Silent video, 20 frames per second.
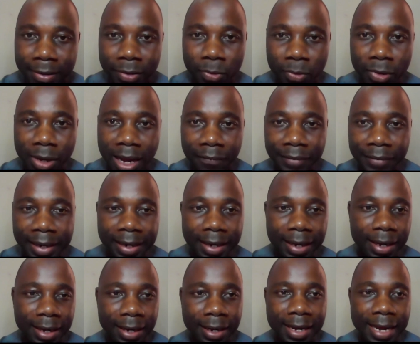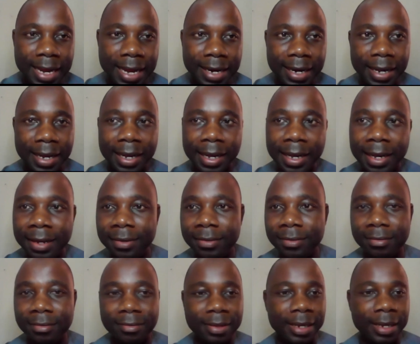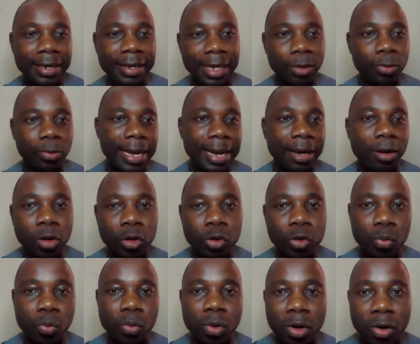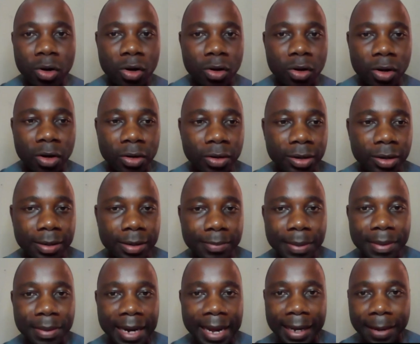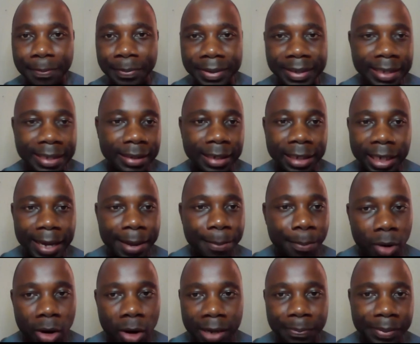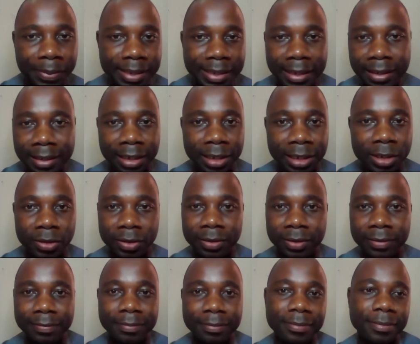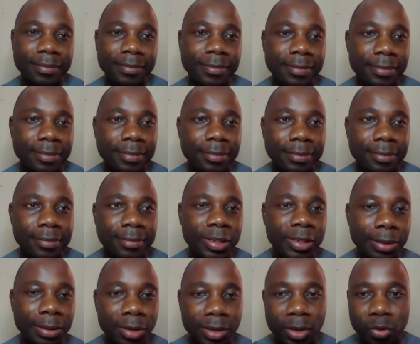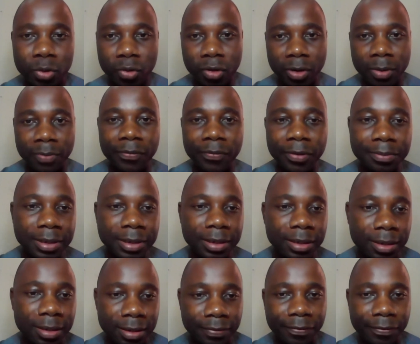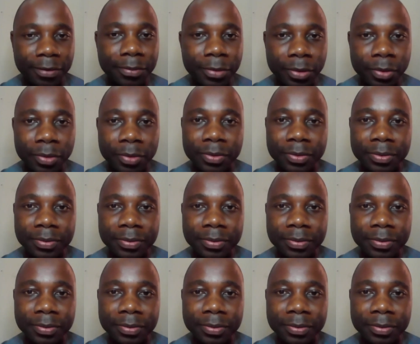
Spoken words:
Do we have anything that you would like us to work on? Maybe like a presentation, a mock presentation, because I want it to come from you.